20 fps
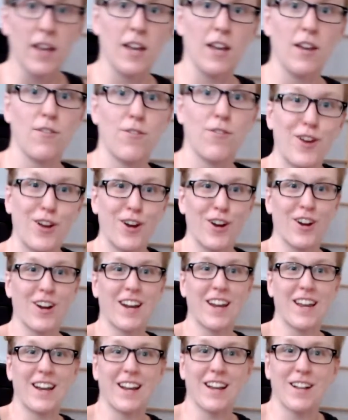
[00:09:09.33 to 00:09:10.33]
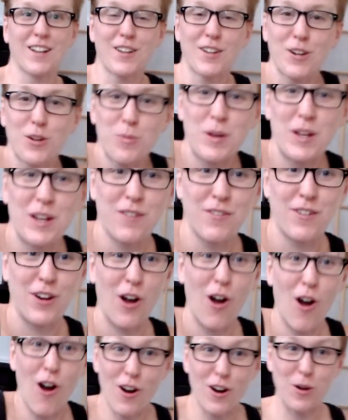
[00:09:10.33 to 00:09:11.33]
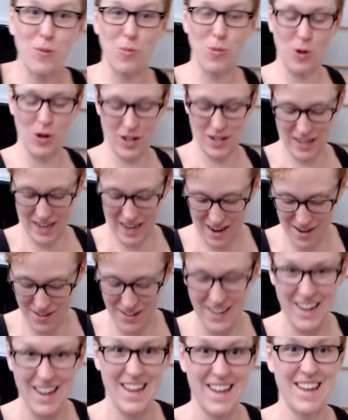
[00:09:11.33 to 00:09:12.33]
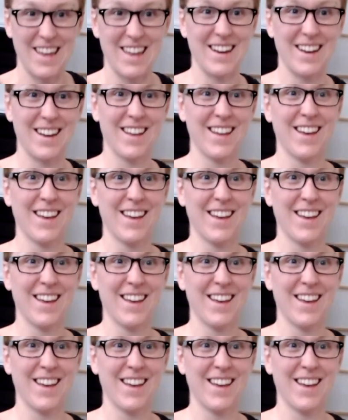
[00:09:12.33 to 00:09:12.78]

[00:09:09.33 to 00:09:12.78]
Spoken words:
If you're getting a little bit of an arm workout in,